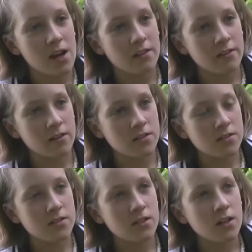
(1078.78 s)

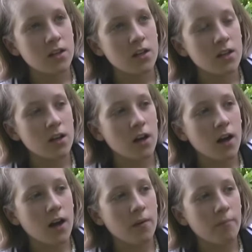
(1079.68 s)
others.
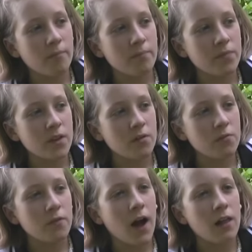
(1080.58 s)

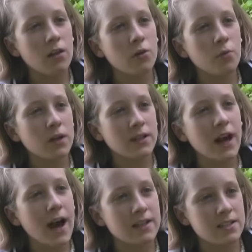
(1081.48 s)
Follow what
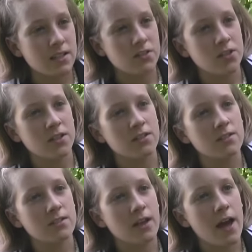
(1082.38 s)
God
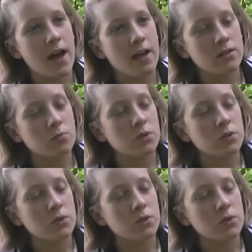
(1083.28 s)
teaches and